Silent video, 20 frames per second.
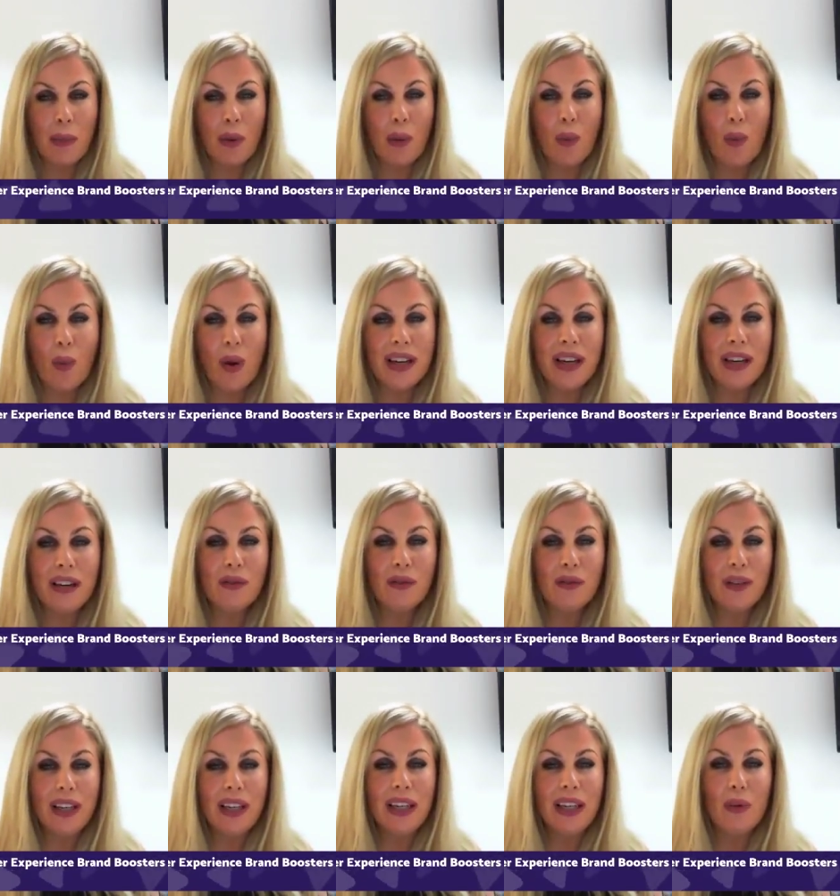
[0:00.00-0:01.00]
but when it
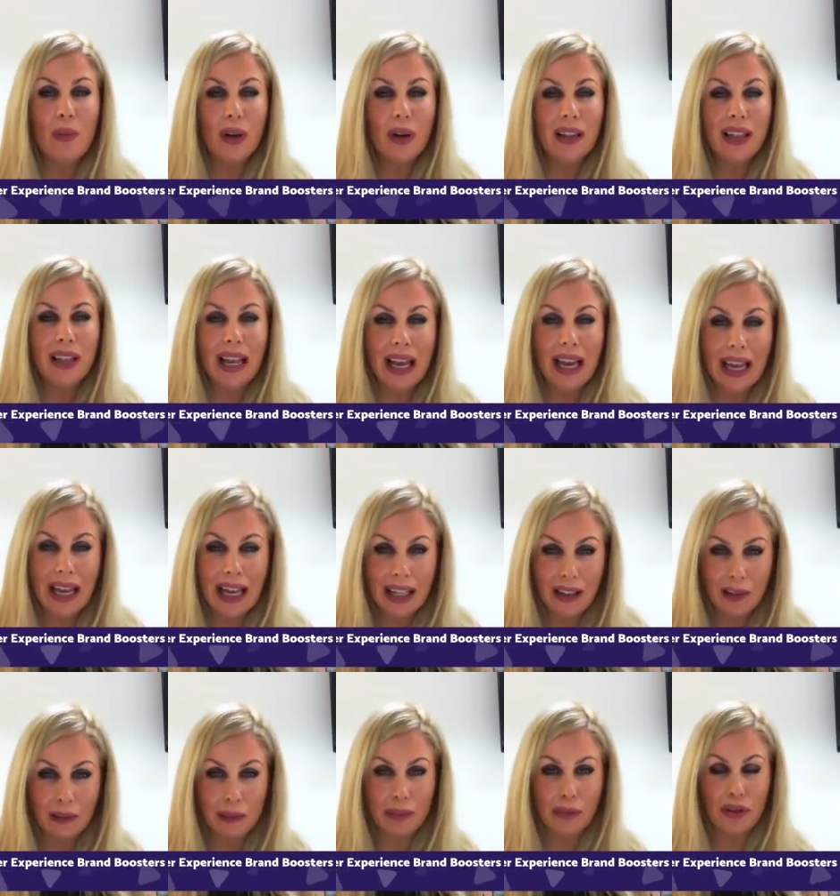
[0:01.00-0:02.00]
really will
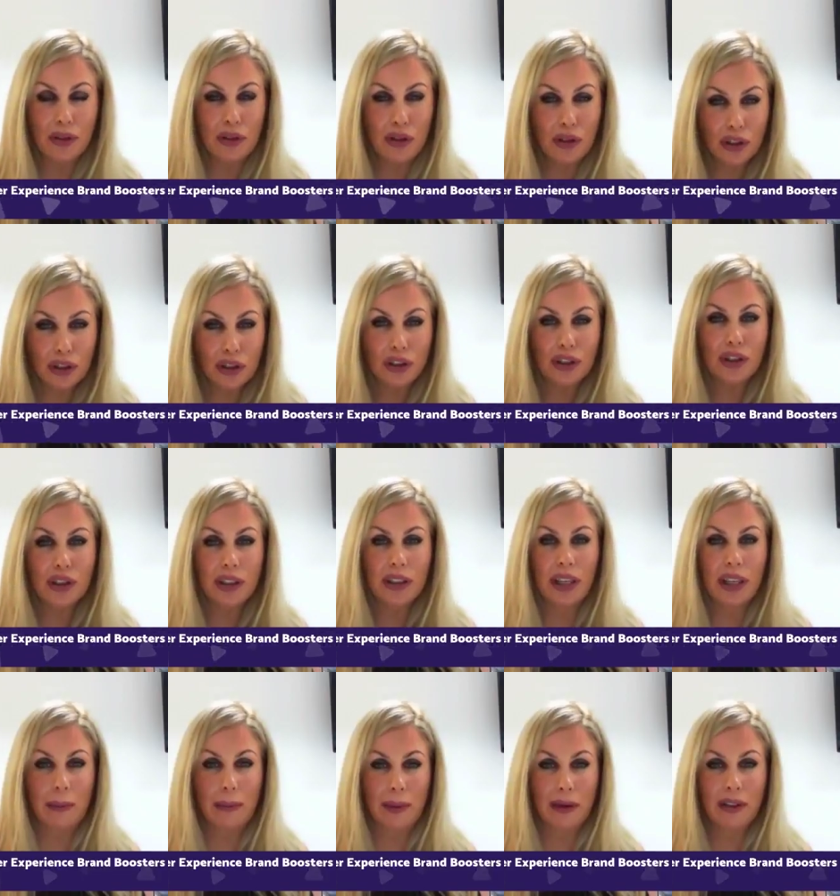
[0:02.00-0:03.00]
help nurture
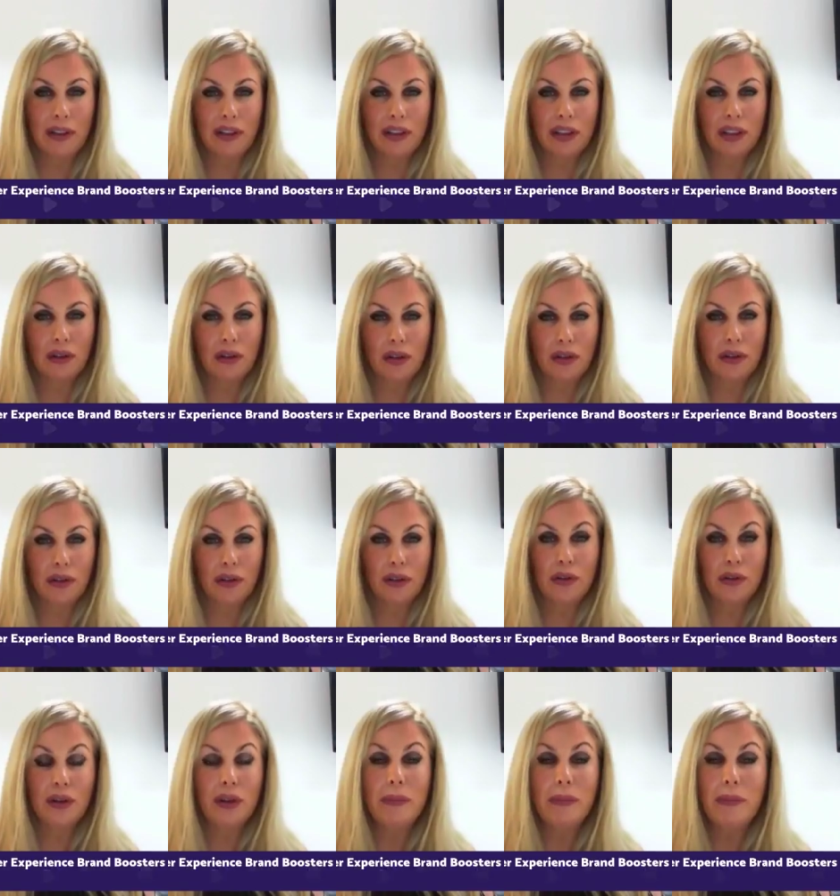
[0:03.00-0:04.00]
that person
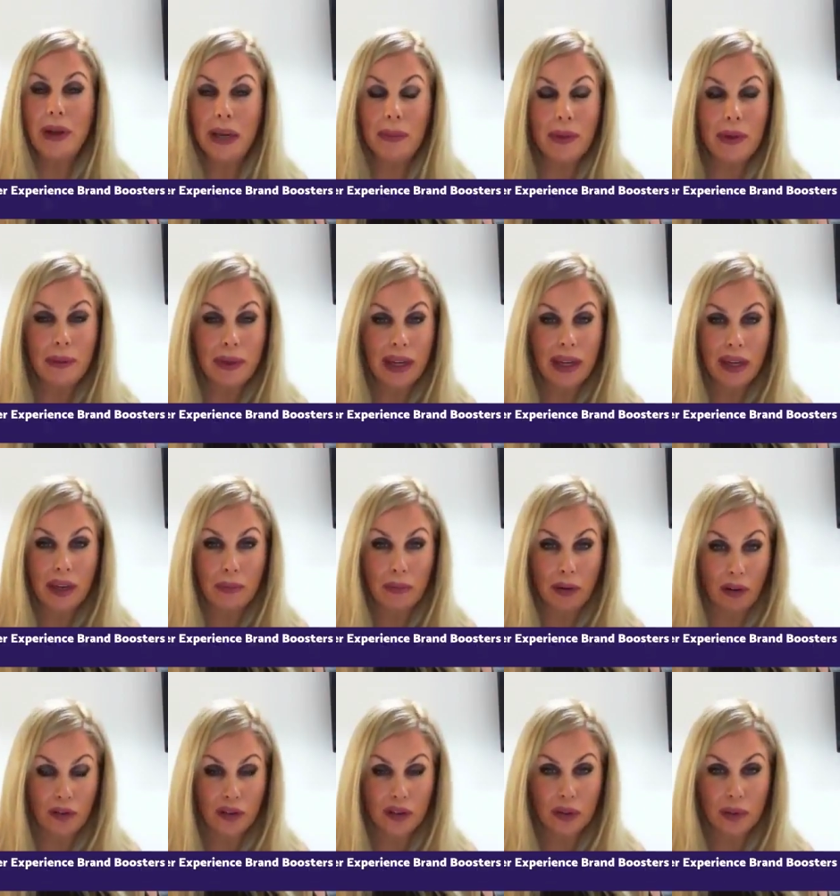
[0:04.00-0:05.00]
through to maybe being a
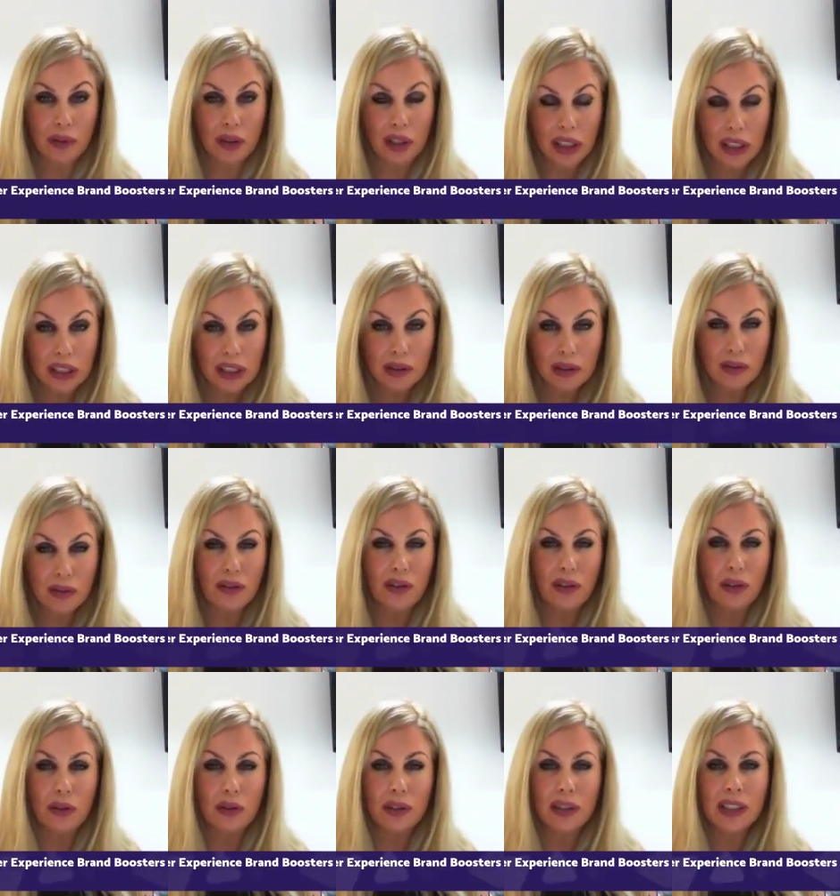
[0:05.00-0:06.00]
profitable customer of
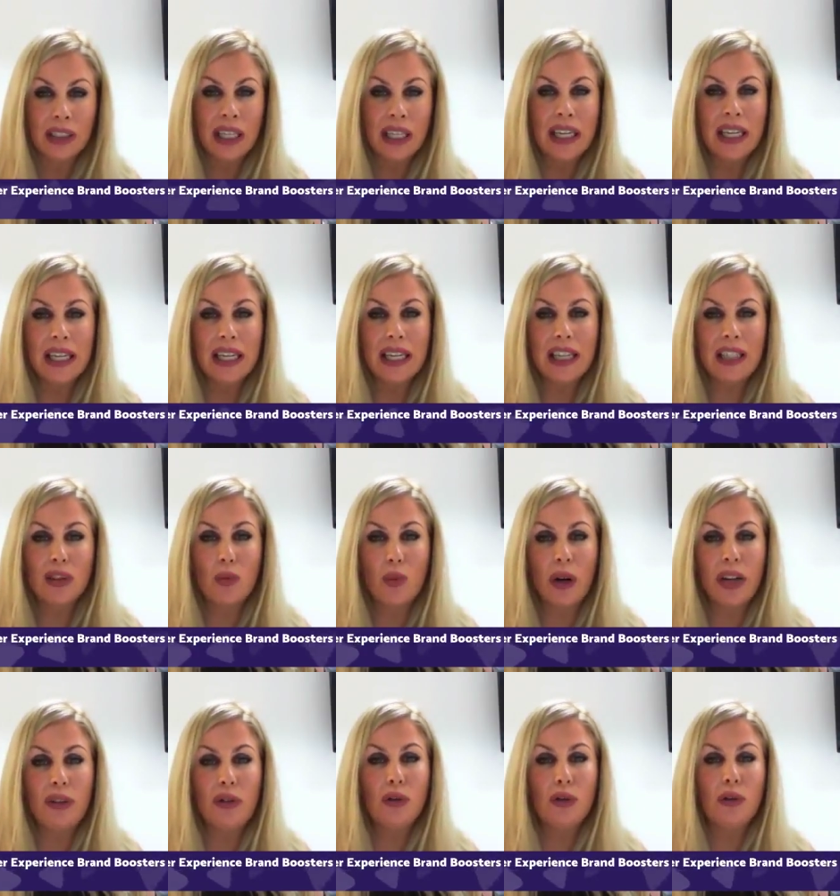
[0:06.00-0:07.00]
yours is
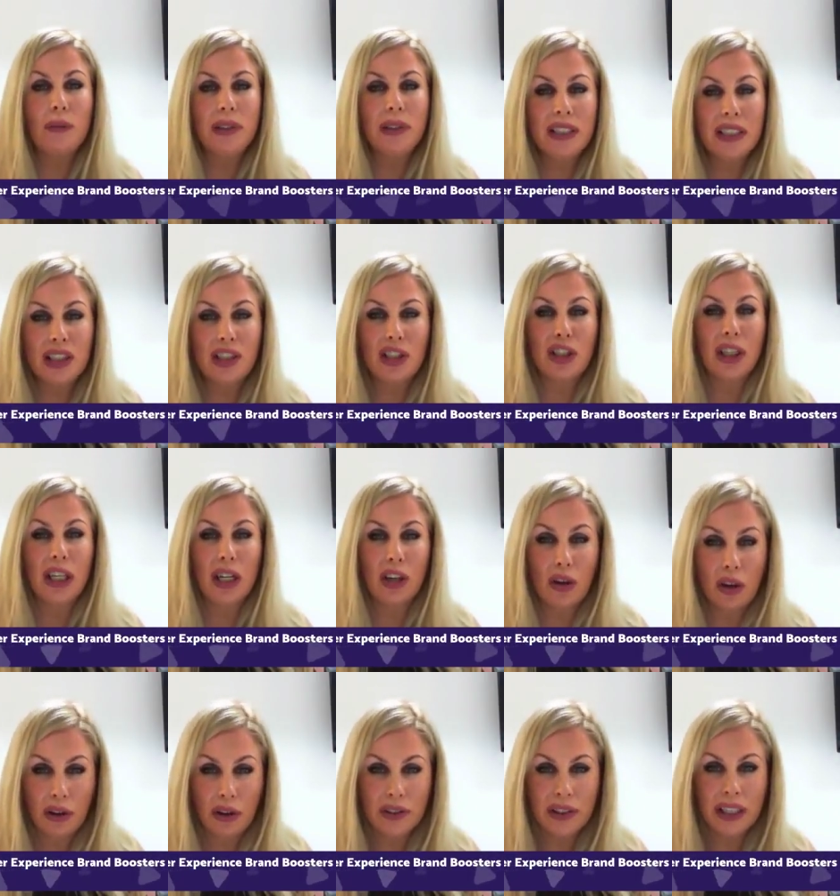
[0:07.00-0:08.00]
when you're positioning
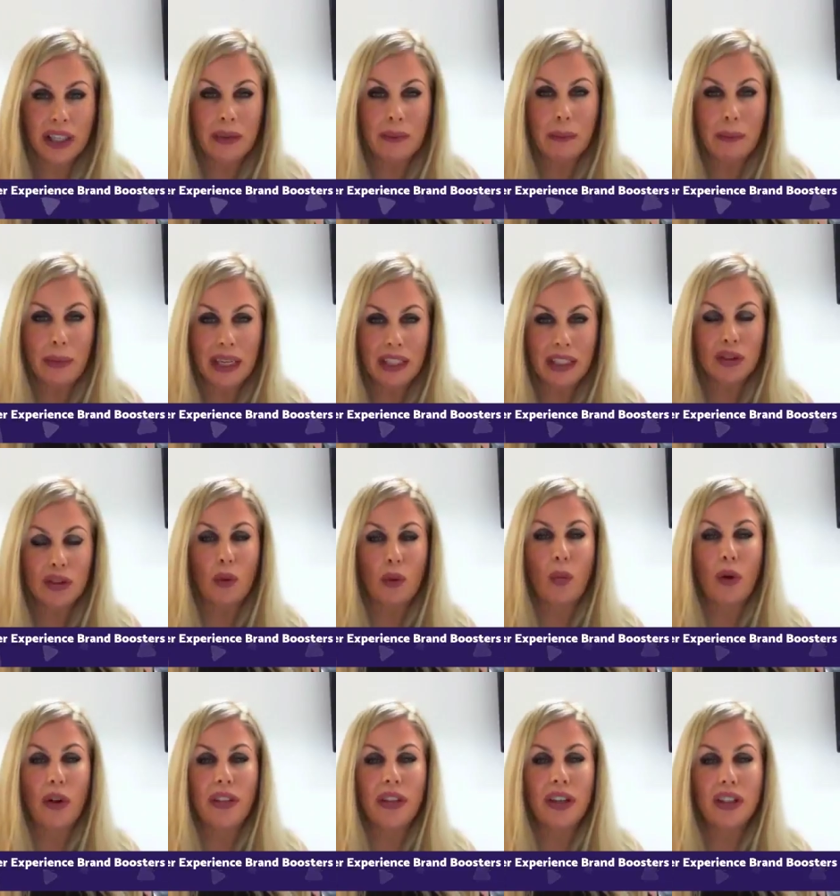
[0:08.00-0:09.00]
content based on
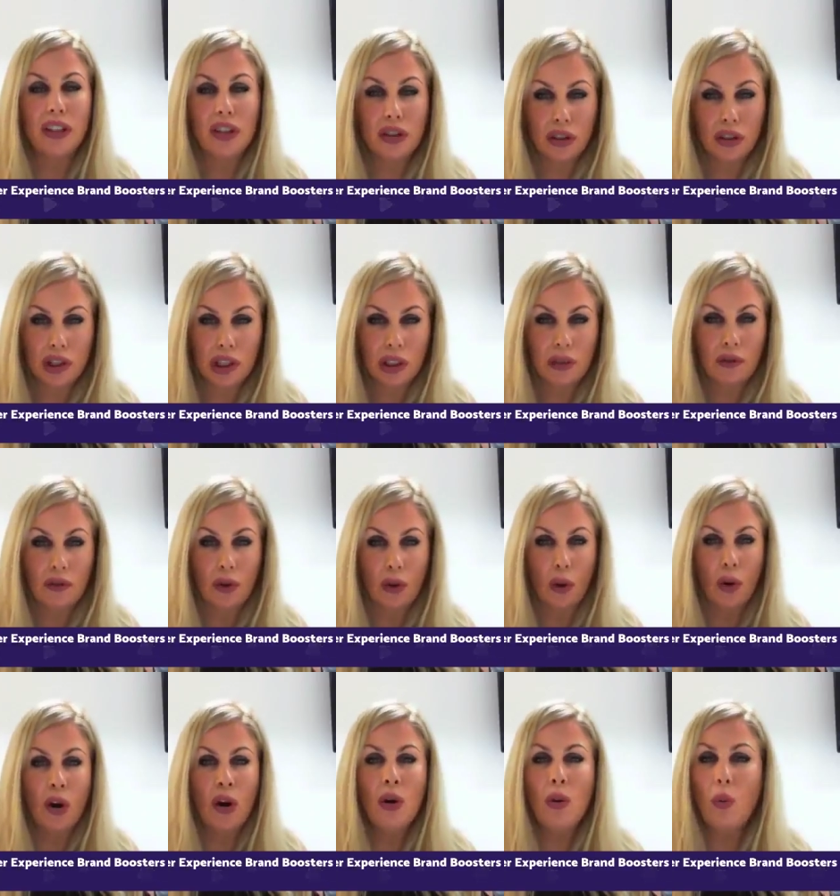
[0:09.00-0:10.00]
what they're searching
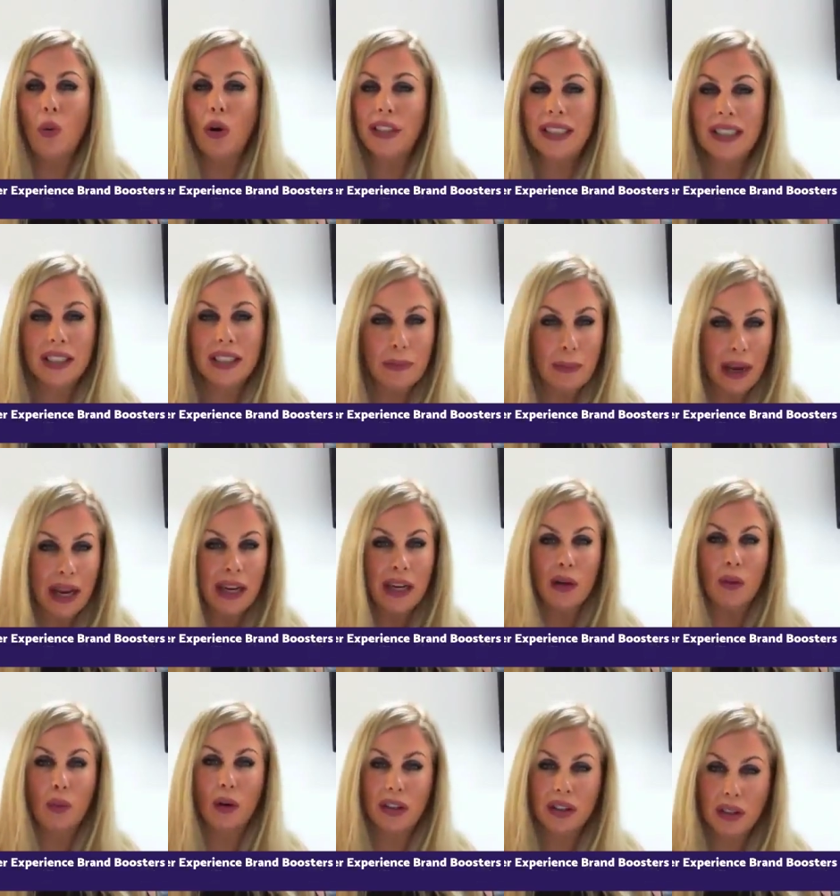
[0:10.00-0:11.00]
for. What is their
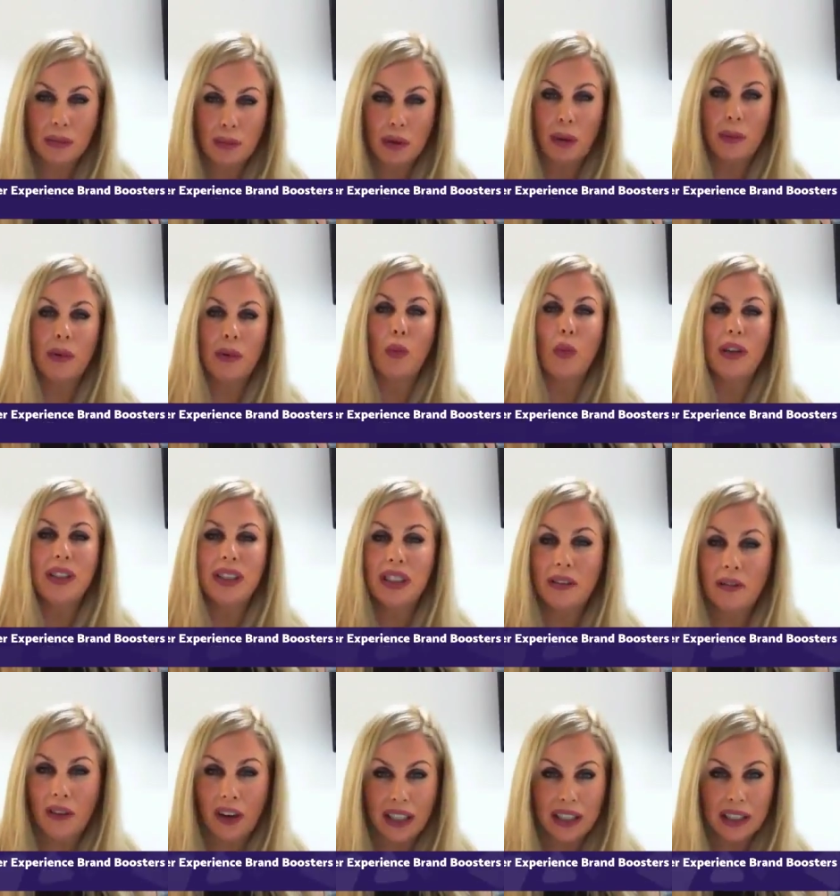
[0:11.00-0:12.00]
pain? What is the problem? What is the
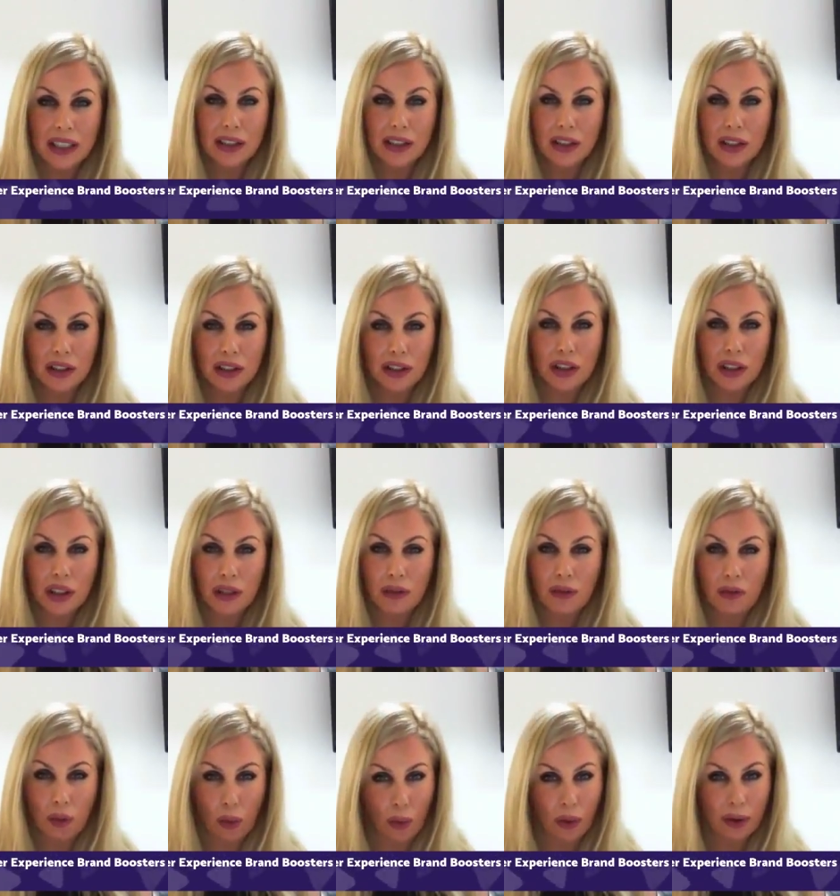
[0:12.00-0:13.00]
advice they're searching
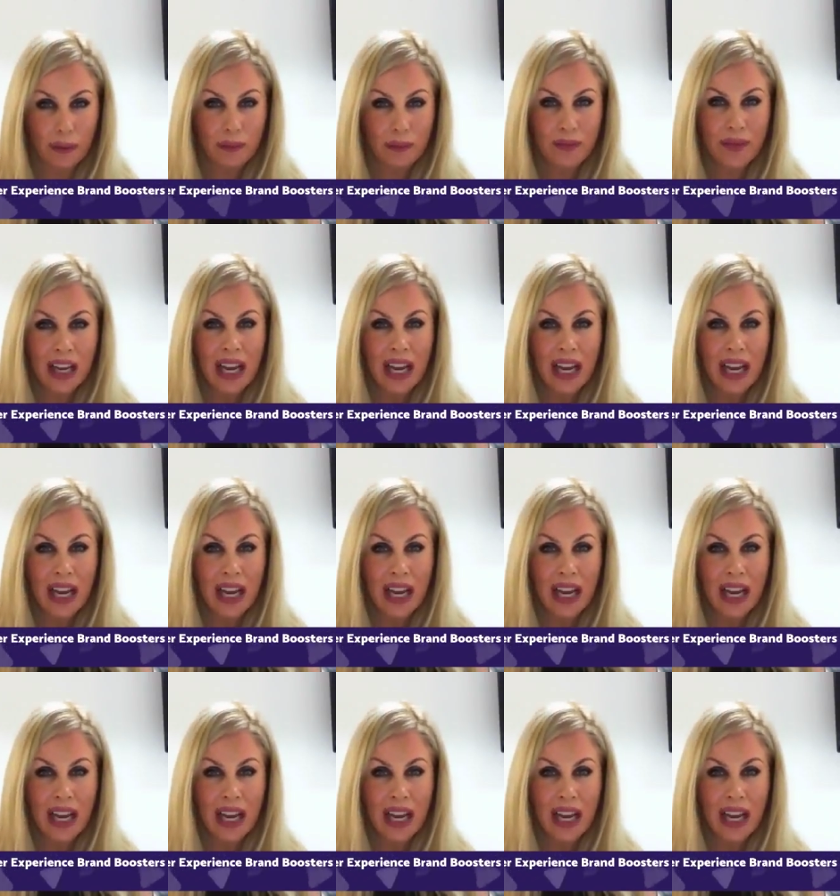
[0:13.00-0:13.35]
for?